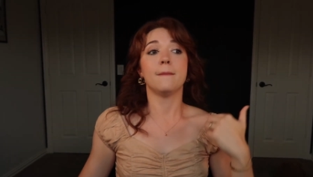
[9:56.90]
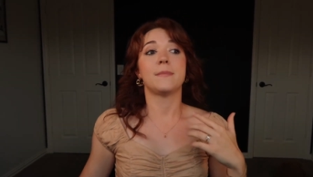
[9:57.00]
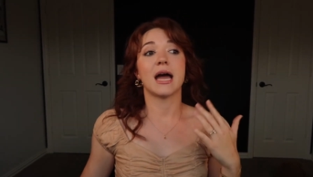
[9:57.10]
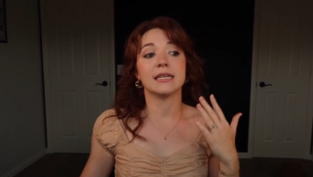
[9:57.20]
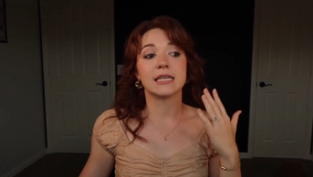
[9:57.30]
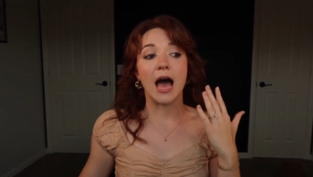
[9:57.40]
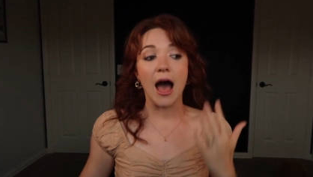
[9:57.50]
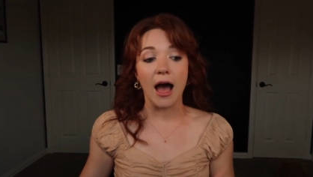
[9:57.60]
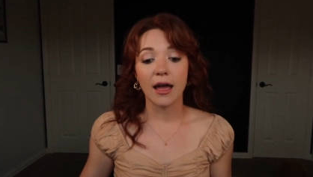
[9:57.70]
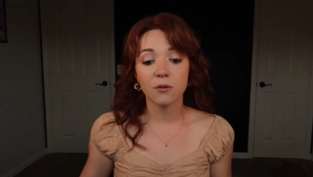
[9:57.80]
but
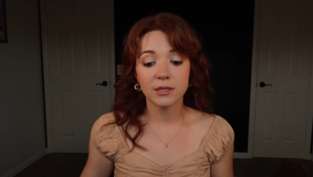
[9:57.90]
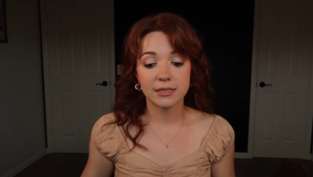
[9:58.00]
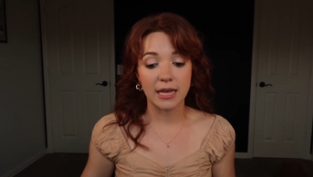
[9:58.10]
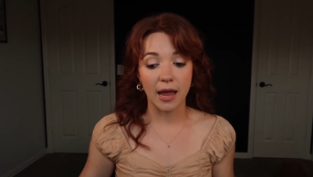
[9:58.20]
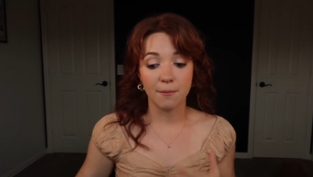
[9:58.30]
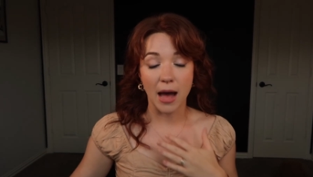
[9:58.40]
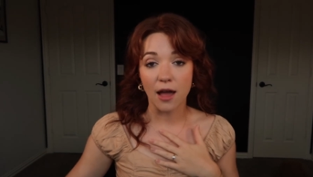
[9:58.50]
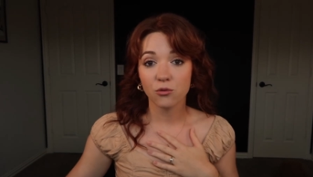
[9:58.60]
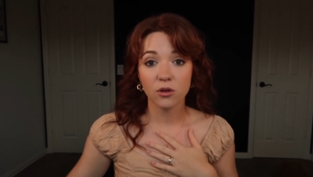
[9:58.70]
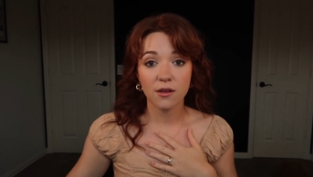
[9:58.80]
I would say
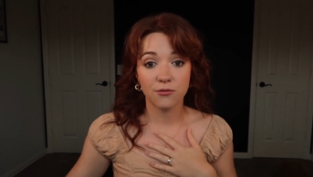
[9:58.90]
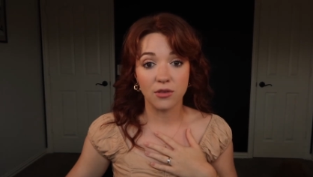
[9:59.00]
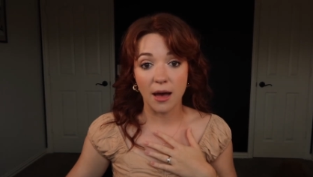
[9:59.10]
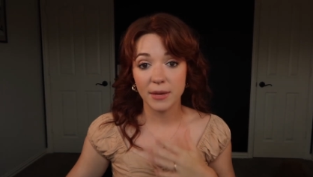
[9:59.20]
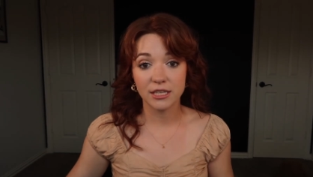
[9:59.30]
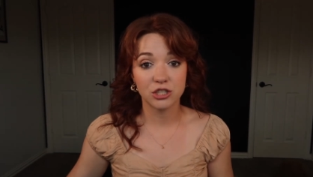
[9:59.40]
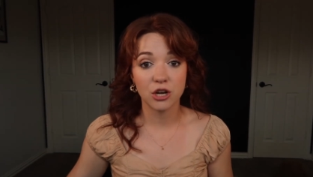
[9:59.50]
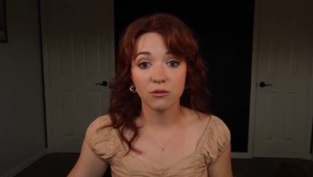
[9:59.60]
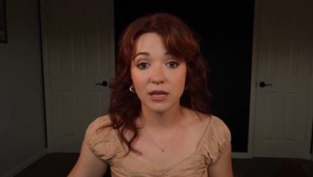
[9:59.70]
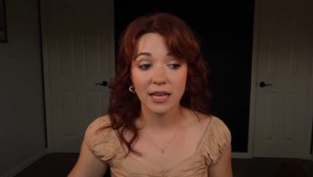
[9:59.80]
my rule of thumb is
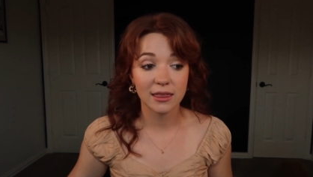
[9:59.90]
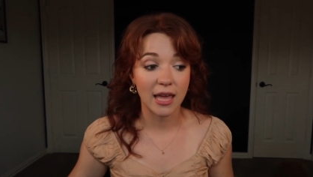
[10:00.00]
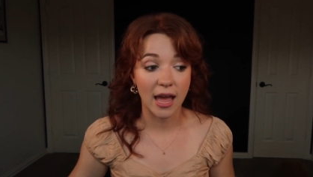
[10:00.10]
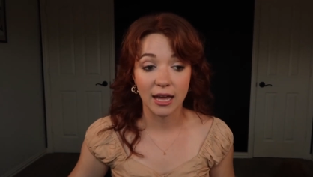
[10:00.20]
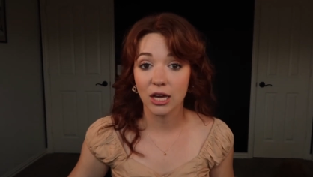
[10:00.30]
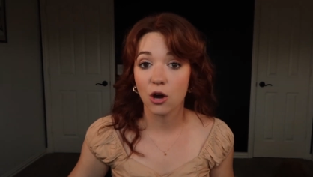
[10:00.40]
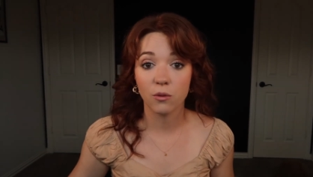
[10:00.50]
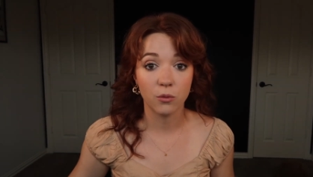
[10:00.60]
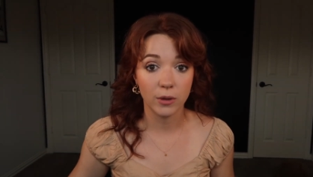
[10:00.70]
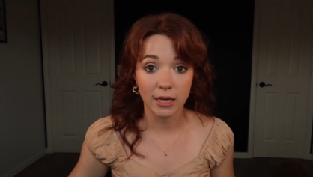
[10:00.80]
don't let that go
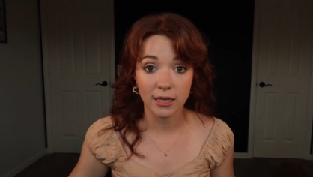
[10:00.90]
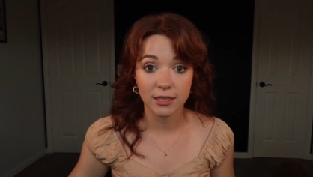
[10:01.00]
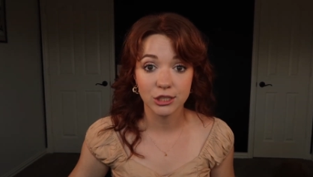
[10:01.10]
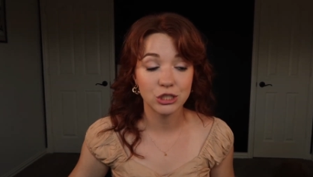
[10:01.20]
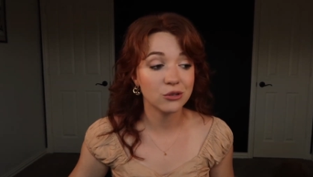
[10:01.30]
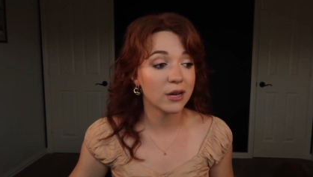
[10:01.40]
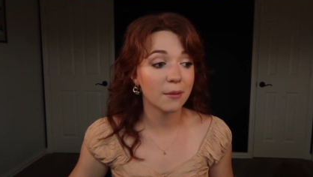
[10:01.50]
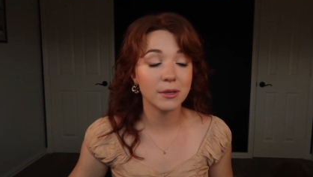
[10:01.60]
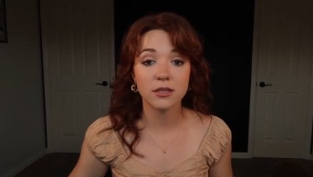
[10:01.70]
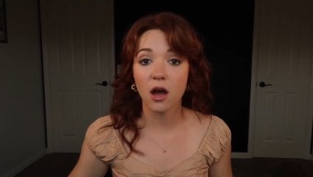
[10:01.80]
a week. Do
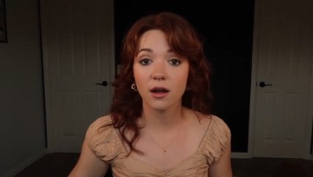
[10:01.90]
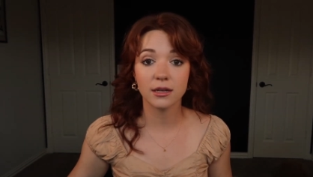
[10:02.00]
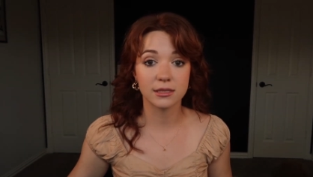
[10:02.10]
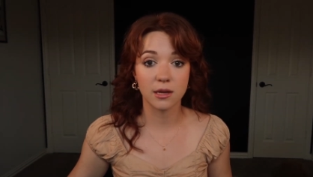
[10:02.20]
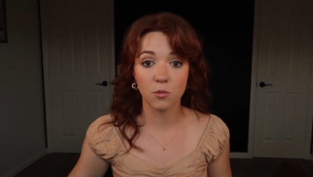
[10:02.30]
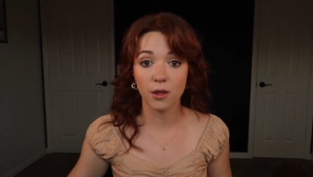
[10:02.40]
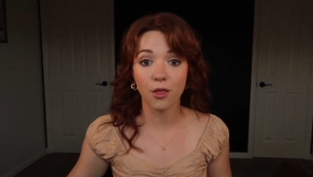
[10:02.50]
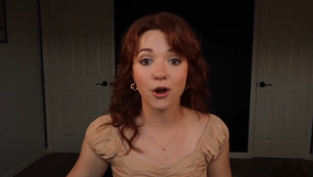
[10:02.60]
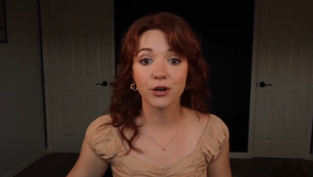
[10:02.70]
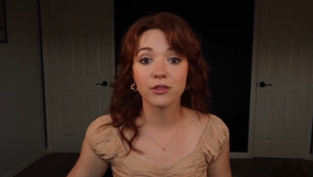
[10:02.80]
not be talking to someone
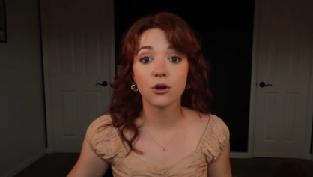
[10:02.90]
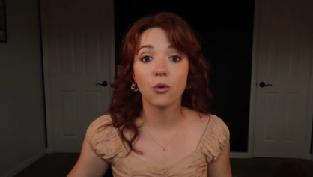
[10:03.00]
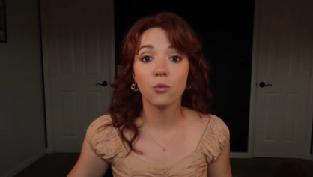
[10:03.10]
longer than a